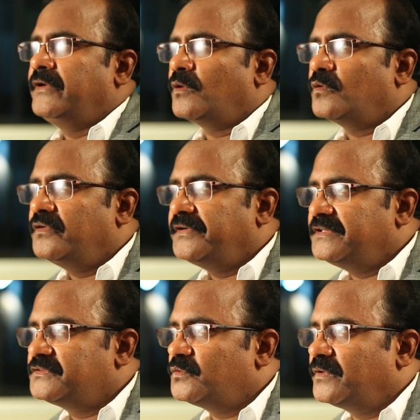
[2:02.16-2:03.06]
We not only
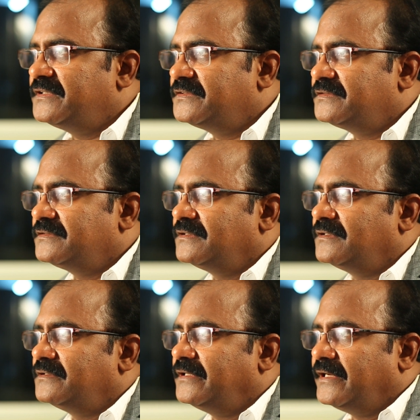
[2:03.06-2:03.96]
teach students
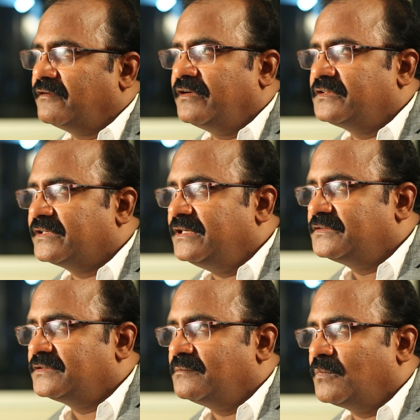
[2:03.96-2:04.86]
uh, the required
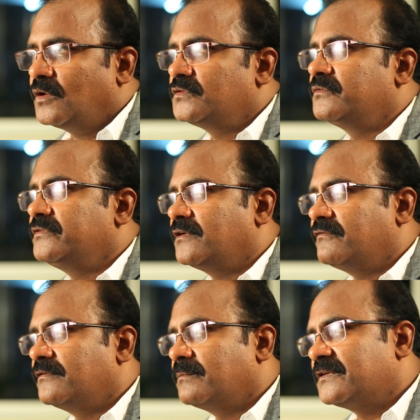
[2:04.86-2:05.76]
skills, but also we
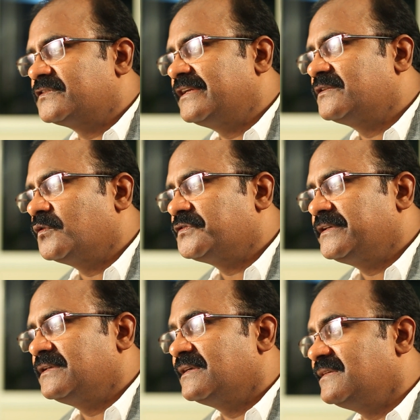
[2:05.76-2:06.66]
offer personalized
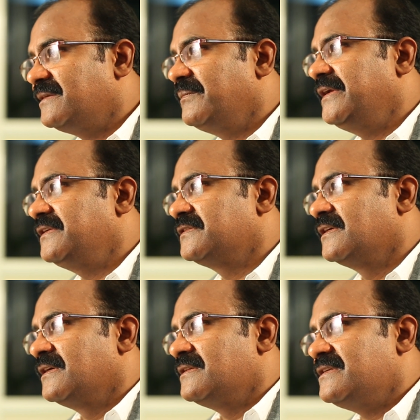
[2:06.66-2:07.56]
coaching. That means
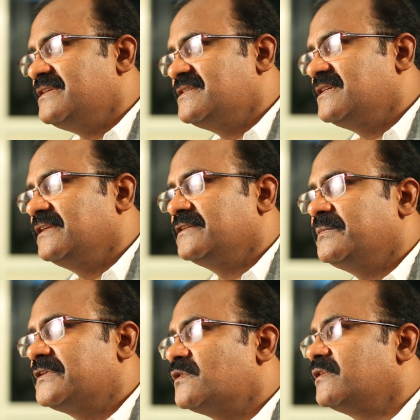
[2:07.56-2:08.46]
the teaching is
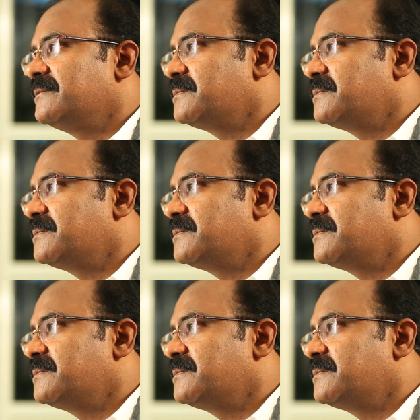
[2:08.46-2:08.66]
based on